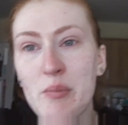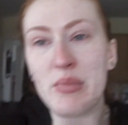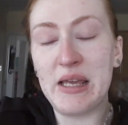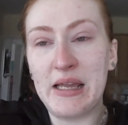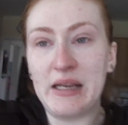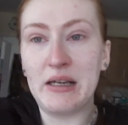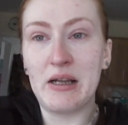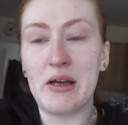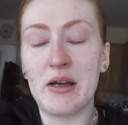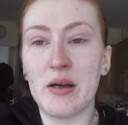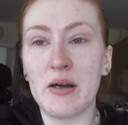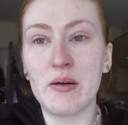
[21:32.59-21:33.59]
been
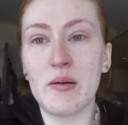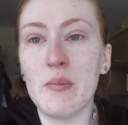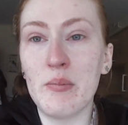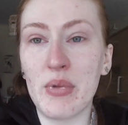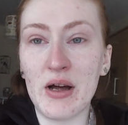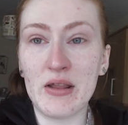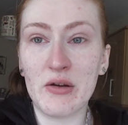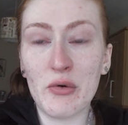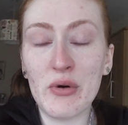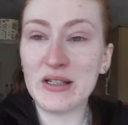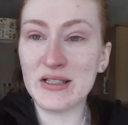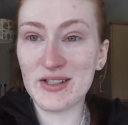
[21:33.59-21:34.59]
by the
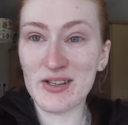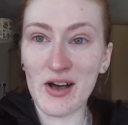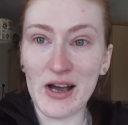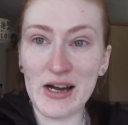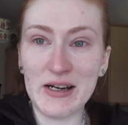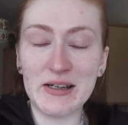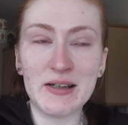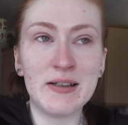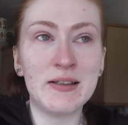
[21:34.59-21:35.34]
Queen's side